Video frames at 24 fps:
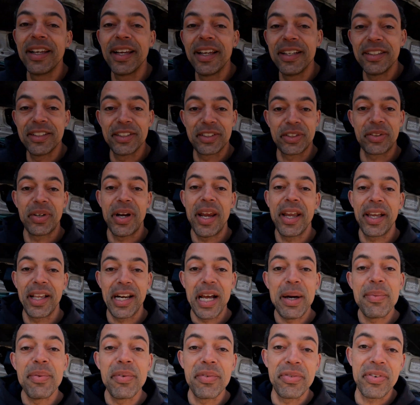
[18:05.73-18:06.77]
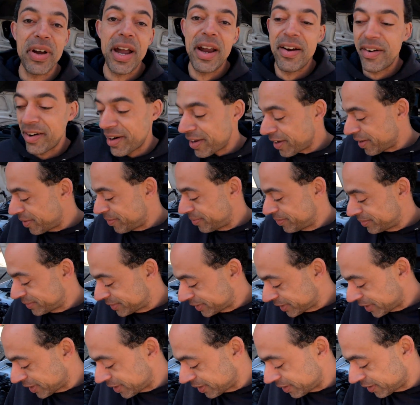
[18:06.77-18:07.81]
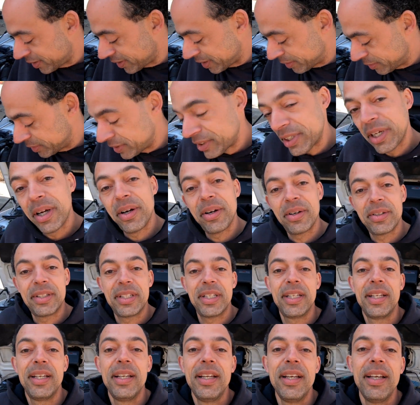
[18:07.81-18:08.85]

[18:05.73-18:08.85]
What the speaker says: and just crank it up and fire it up. So I'm stoked.